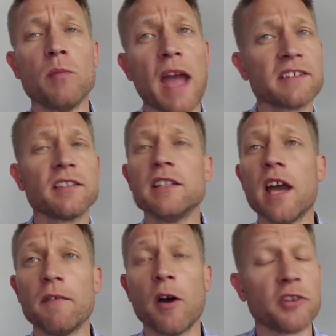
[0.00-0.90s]
Actually,
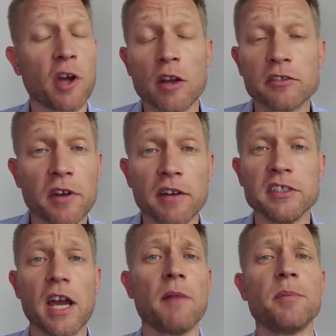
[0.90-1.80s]
on the
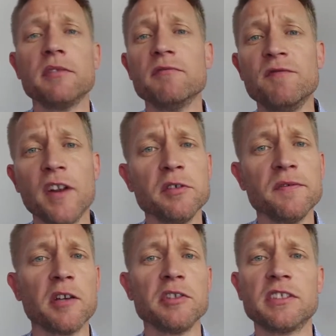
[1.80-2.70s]
contrary, I've been very,
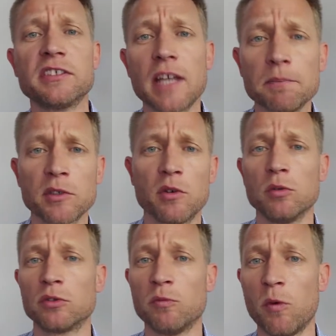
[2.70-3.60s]
very
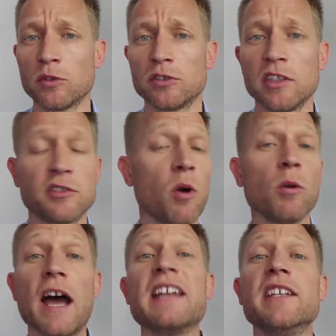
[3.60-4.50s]
skeptical towards this
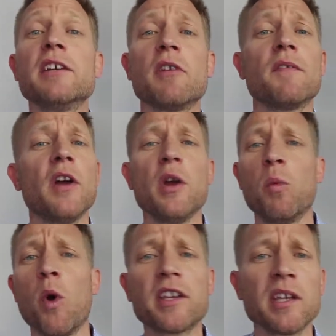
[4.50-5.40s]
whole idea of
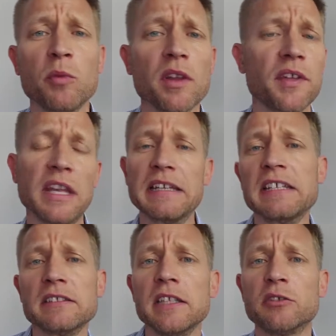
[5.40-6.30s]
working with and
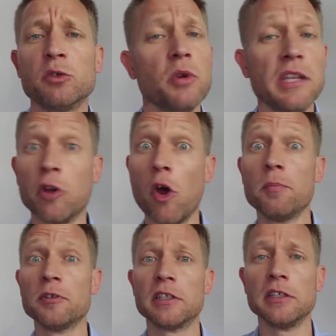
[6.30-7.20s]
listening to
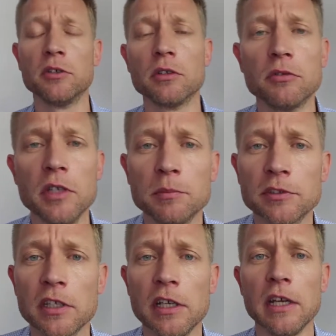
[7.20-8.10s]
interpreting your
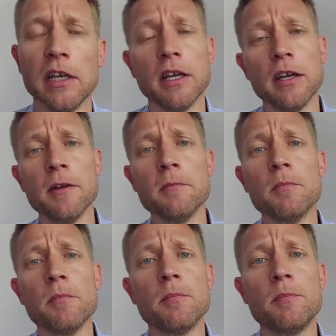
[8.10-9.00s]
dreams.
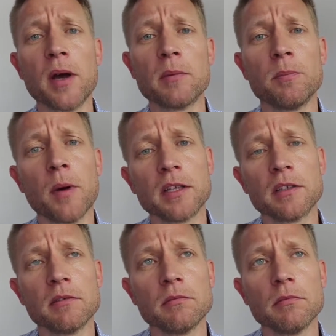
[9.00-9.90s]

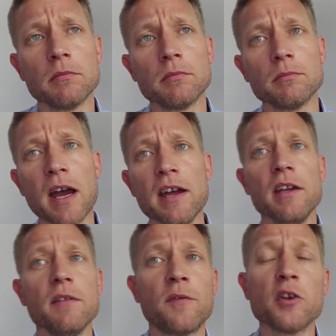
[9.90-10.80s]
But
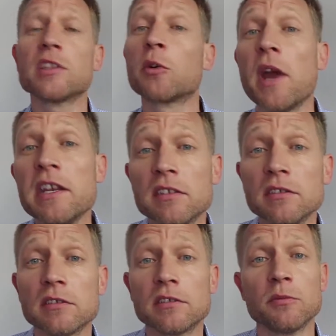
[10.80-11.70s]
my first
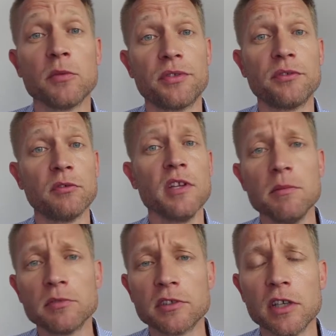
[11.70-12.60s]
acquaintance with
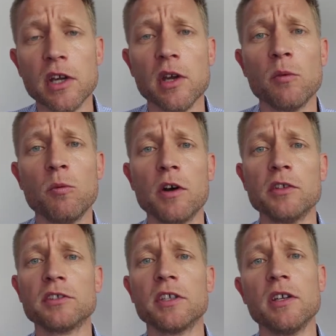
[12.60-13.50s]
dreams
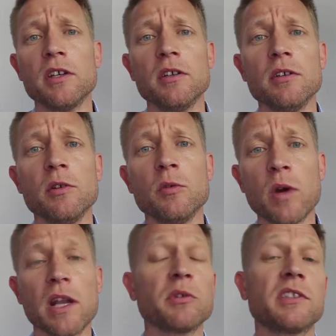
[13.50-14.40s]
was
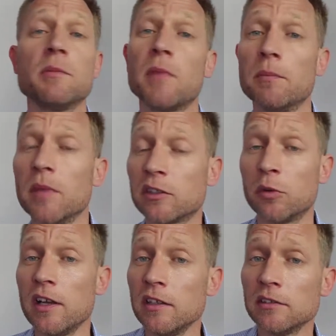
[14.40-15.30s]
when I was in my
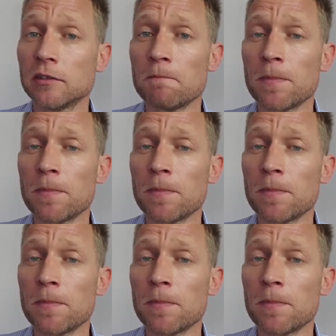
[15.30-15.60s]
mid-20s.